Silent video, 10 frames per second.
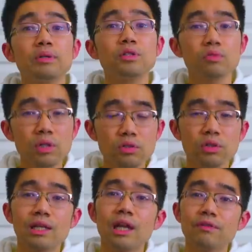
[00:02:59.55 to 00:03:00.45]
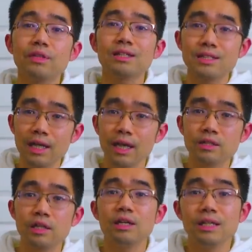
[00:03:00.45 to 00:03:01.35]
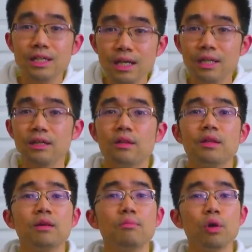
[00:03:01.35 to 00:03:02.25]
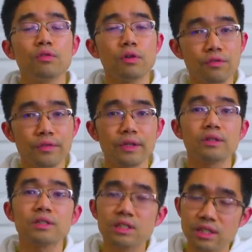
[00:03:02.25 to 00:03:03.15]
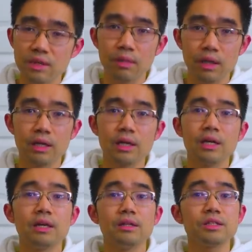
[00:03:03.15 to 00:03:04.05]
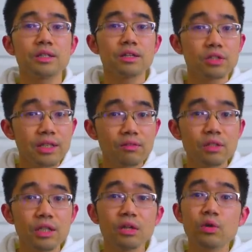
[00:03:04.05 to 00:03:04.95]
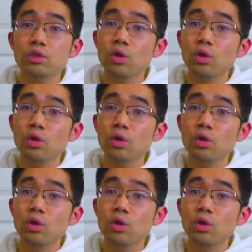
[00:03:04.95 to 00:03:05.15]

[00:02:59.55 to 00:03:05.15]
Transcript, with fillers: the strings on the 11 is tighter yet they both feel similar. This is actually down to the increased